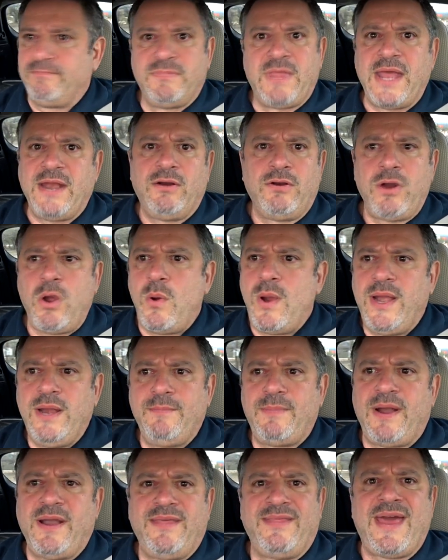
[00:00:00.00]
they don't know
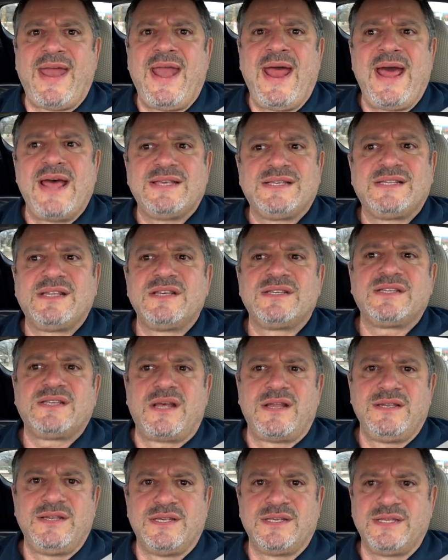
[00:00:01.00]
anybody that has the
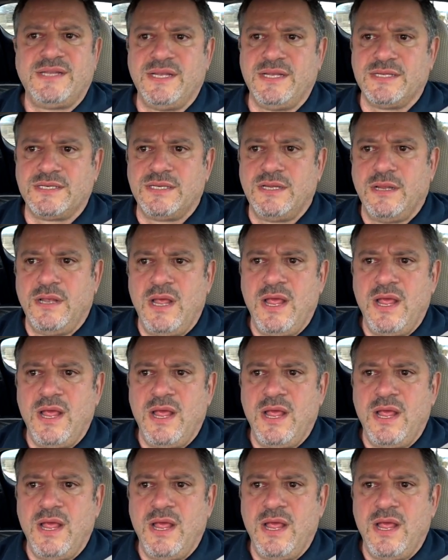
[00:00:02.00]
sun disease.